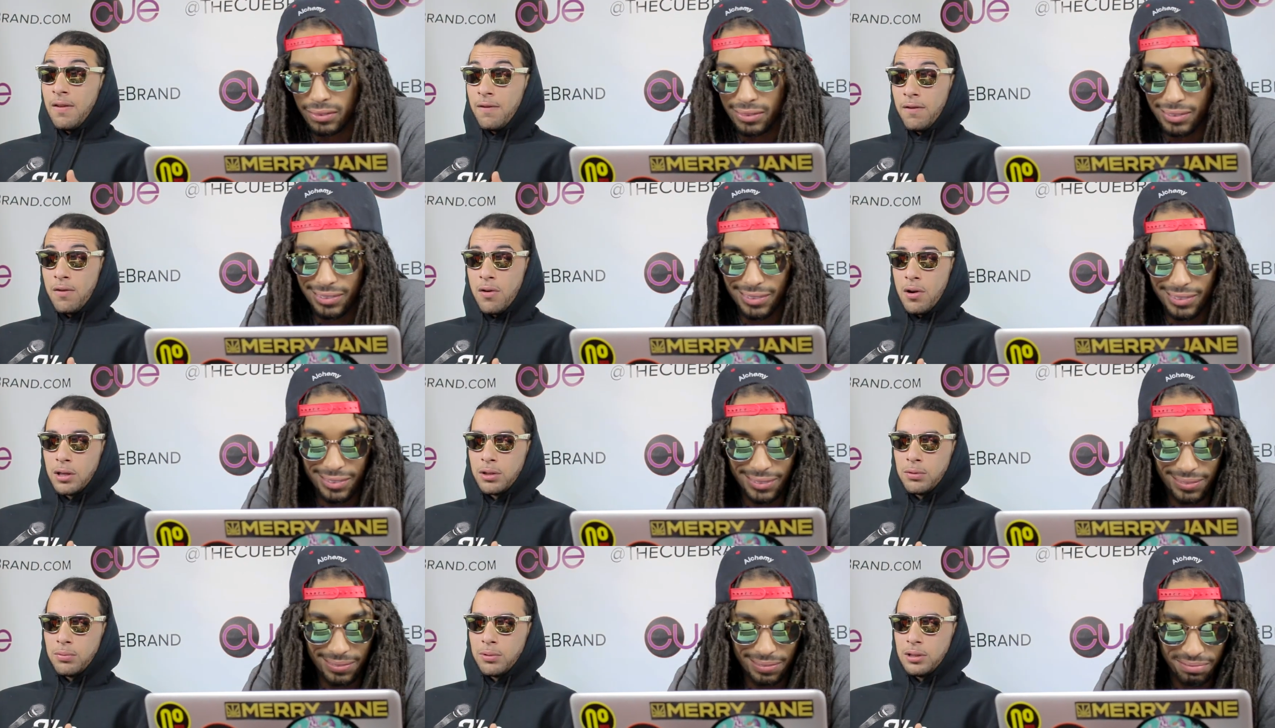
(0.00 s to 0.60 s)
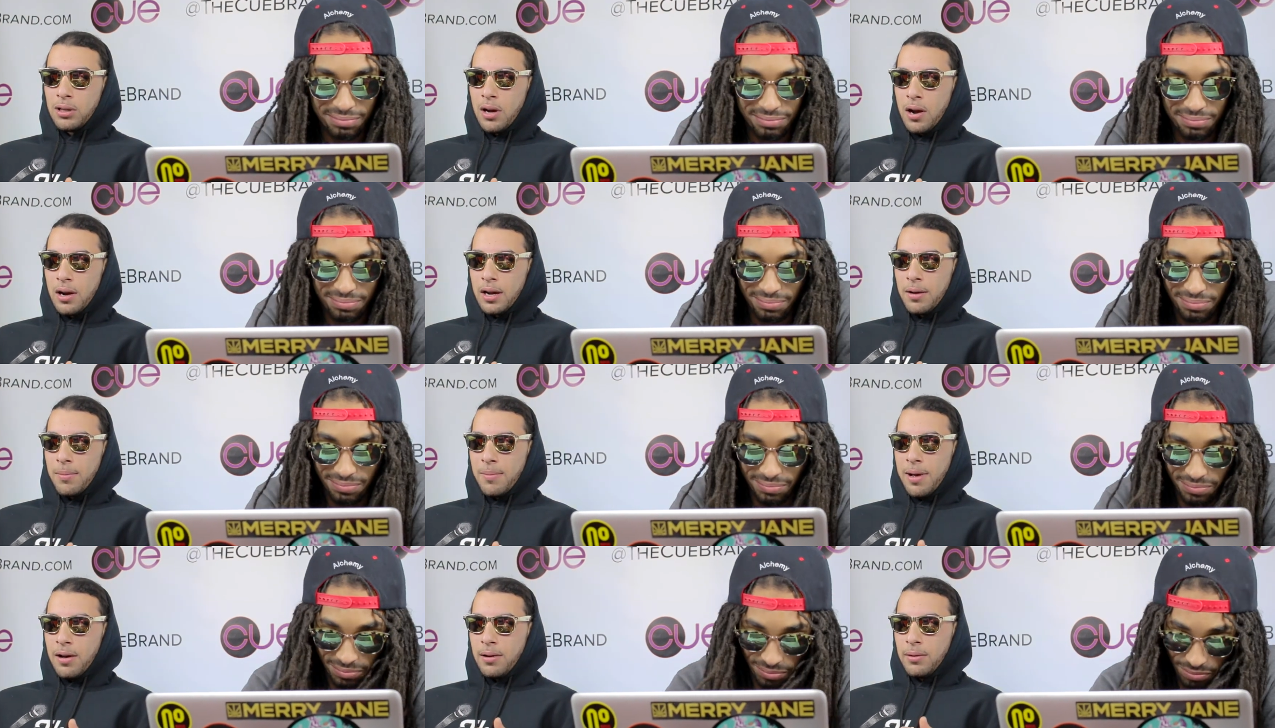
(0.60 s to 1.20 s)
Speaker 1: of course, we're talking
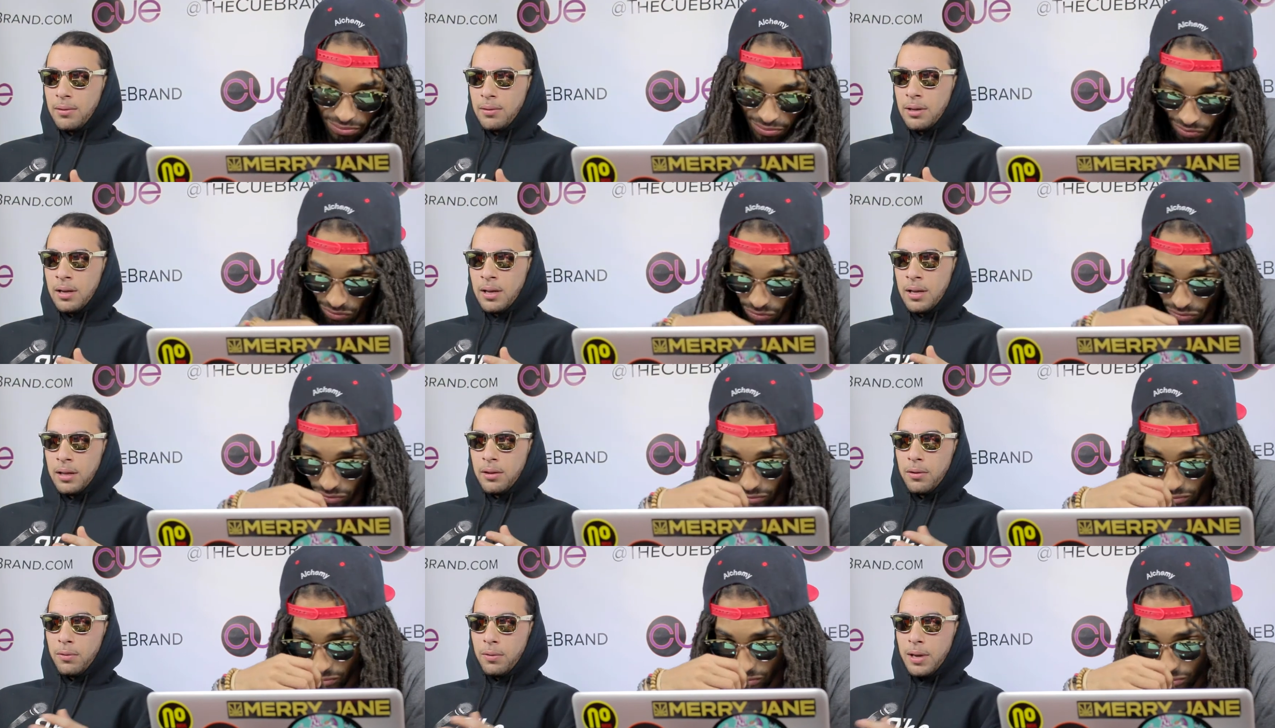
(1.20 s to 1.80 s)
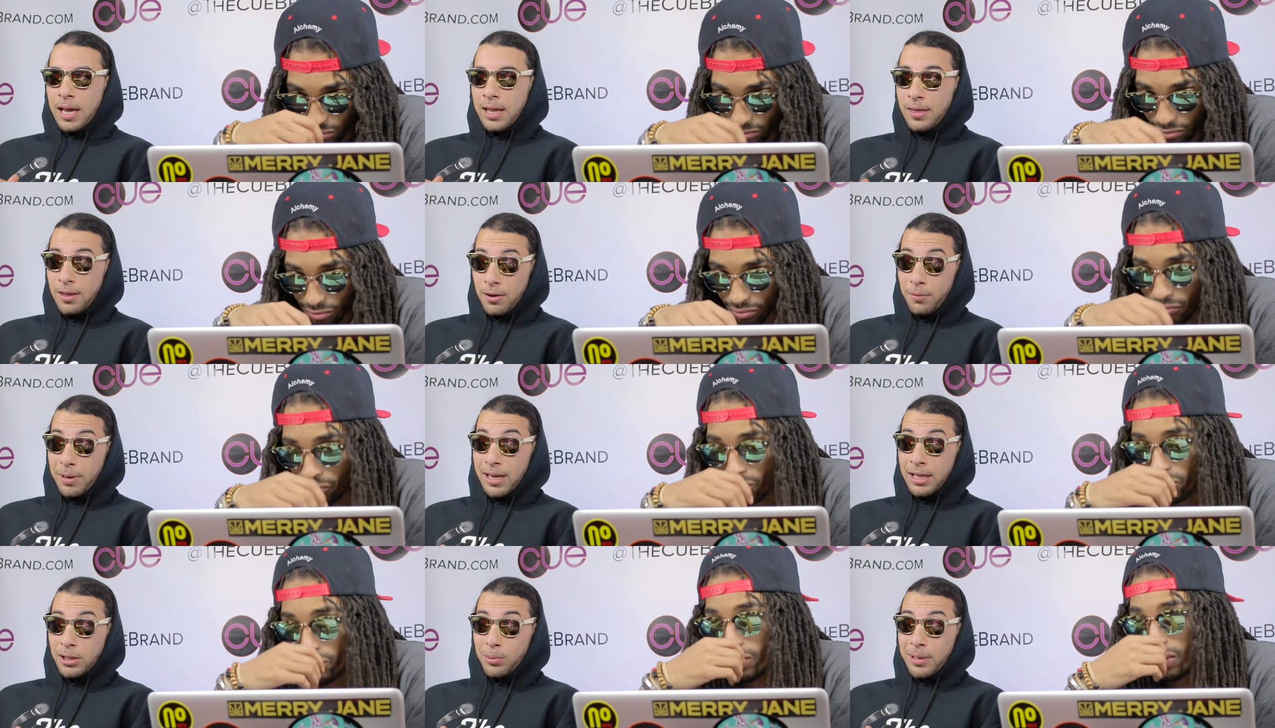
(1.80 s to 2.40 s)
about in the
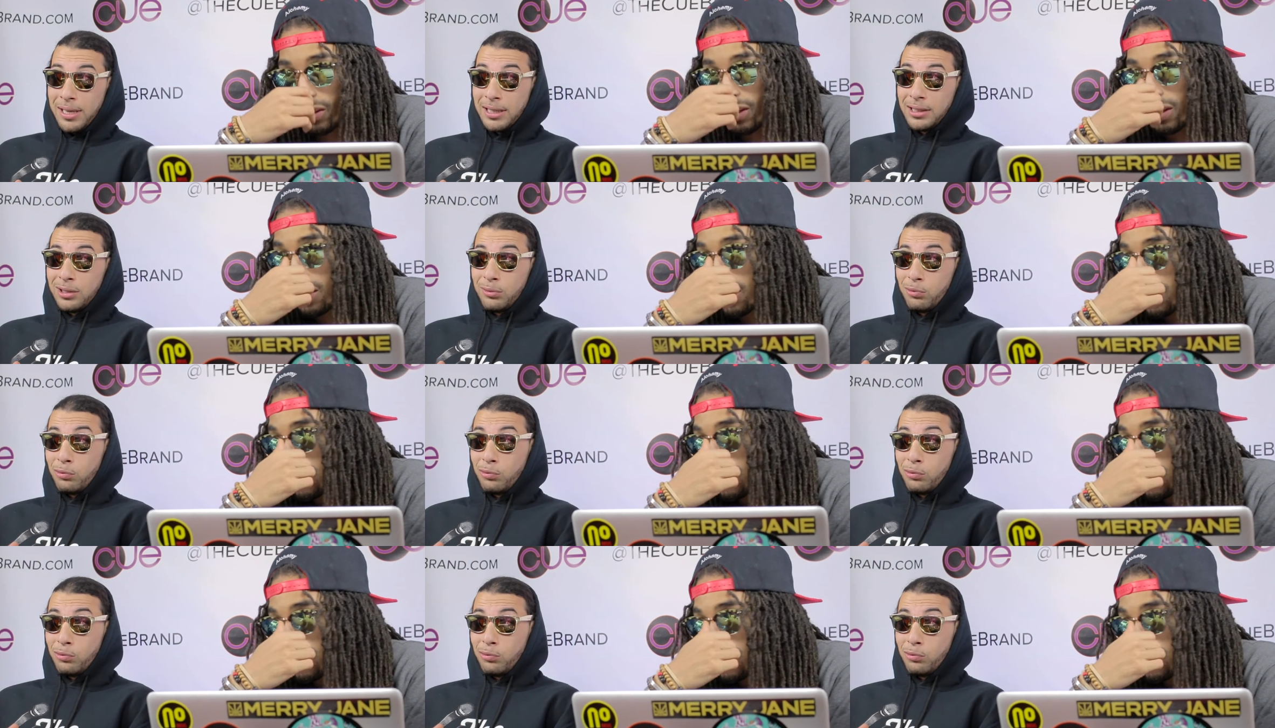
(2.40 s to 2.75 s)
retwist,